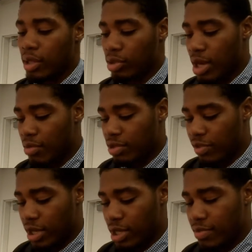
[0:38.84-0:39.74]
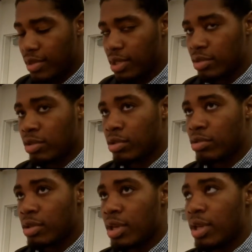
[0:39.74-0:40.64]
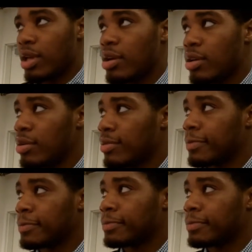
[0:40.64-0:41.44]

I thought I was ready. But, you know,